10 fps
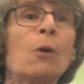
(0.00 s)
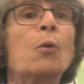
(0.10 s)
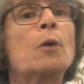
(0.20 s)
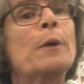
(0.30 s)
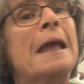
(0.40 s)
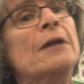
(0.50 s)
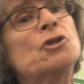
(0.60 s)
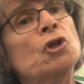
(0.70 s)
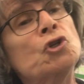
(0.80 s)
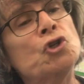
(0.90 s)
When we get
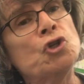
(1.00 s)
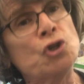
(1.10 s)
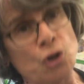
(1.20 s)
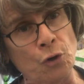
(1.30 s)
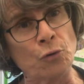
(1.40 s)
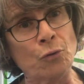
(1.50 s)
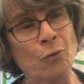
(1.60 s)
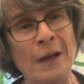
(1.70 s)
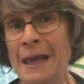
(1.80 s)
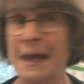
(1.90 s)
to
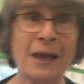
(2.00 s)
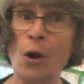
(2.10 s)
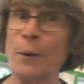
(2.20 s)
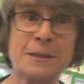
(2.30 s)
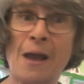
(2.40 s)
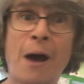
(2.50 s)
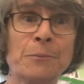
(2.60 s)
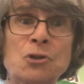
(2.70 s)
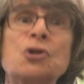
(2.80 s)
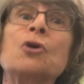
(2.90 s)
June, it always
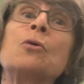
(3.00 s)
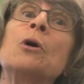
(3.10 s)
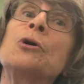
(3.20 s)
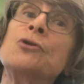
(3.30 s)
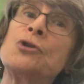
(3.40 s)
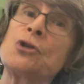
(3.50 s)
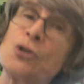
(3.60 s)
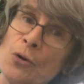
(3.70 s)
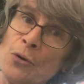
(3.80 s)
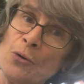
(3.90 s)
comes to
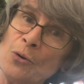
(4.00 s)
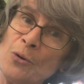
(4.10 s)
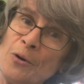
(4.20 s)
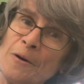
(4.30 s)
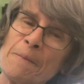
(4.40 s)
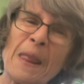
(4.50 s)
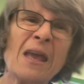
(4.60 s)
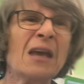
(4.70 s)
soon.